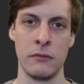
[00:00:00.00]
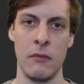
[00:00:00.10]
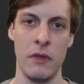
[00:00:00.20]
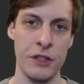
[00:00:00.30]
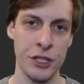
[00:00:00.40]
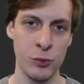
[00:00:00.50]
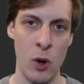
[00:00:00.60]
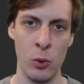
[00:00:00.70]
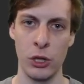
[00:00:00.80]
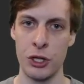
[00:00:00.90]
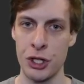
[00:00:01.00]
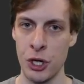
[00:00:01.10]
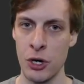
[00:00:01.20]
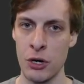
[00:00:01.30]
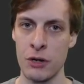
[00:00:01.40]
This is what will
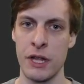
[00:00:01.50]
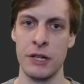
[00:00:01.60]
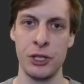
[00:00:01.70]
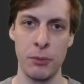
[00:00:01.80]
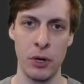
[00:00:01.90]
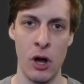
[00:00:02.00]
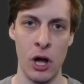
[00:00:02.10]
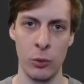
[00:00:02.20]
ensure that a supercall